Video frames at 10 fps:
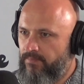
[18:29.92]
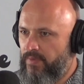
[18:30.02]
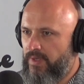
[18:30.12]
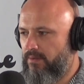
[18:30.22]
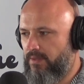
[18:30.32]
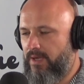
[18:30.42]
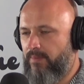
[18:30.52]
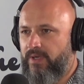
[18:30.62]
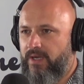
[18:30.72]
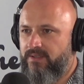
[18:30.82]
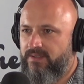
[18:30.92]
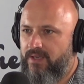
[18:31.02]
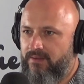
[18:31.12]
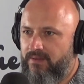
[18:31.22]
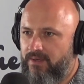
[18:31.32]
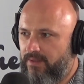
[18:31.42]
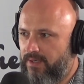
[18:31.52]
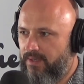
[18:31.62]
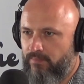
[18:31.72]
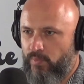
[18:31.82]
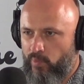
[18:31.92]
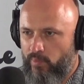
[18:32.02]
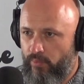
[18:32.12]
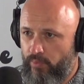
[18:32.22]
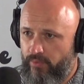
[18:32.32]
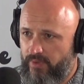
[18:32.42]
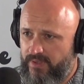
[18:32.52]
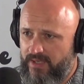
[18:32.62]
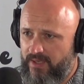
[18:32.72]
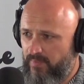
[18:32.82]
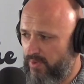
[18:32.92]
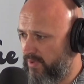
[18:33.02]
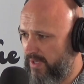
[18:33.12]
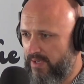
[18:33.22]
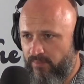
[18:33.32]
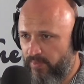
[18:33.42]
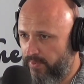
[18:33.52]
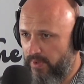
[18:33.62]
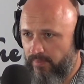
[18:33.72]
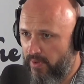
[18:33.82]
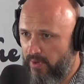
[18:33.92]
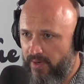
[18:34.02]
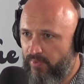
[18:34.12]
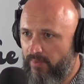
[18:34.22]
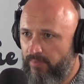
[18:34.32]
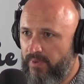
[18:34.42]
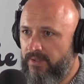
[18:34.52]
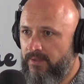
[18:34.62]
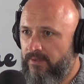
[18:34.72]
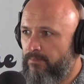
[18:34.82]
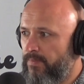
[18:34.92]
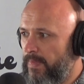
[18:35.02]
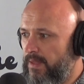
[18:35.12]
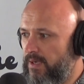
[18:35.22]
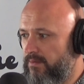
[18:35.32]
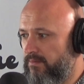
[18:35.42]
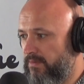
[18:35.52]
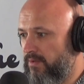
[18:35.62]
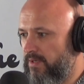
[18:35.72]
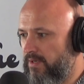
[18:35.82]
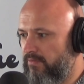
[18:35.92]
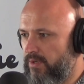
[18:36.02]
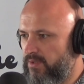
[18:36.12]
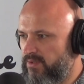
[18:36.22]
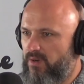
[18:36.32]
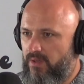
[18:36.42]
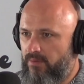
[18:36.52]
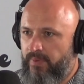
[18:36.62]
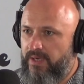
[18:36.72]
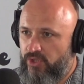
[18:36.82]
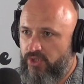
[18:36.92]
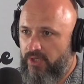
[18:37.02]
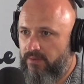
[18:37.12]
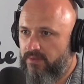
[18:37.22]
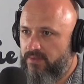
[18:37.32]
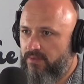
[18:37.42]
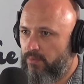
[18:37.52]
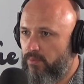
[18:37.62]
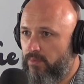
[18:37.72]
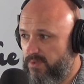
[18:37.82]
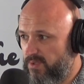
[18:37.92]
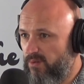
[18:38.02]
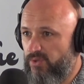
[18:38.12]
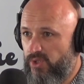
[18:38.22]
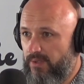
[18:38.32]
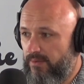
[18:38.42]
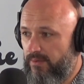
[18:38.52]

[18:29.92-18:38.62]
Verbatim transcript: the applicators get in there and they might water it down a bit, or they don't put apply it yep. properly. And you know, then everyone goes, "Oh, the paint's shit," and it's like, well, it's not shit. The